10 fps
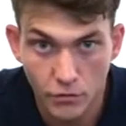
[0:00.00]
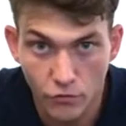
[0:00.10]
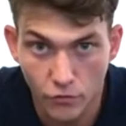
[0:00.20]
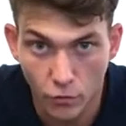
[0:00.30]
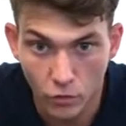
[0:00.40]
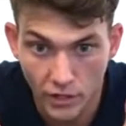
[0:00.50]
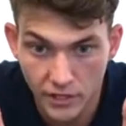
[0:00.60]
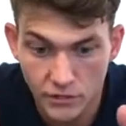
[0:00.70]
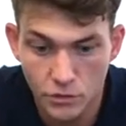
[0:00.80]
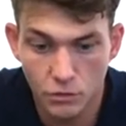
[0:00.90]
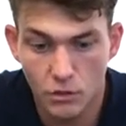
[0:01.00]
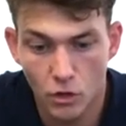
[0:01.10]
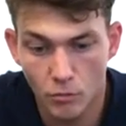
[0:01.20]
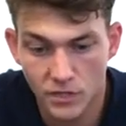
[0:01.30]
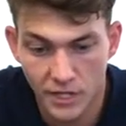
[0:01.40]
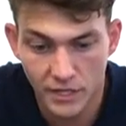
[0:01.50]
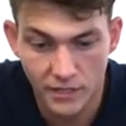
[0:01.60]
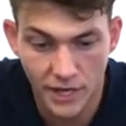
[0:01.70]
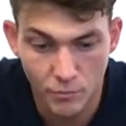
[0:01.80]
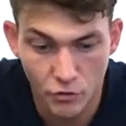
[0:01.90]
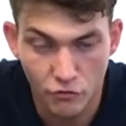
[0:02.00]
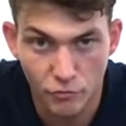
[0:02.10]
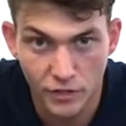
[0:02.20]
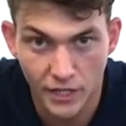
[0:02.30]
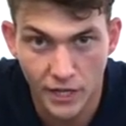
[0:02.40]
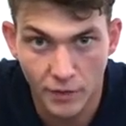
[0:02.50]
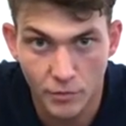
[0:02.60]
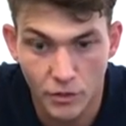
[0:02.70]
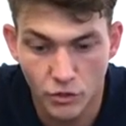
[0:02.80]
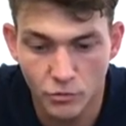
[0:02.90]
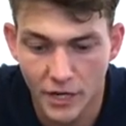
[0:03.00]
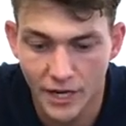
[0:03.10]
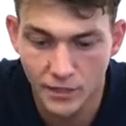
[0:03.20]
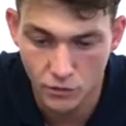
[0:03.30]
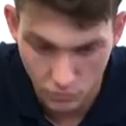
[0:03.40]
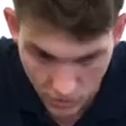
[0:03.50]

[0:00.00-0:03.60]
fall in to accommodate that movement there. Because my ankle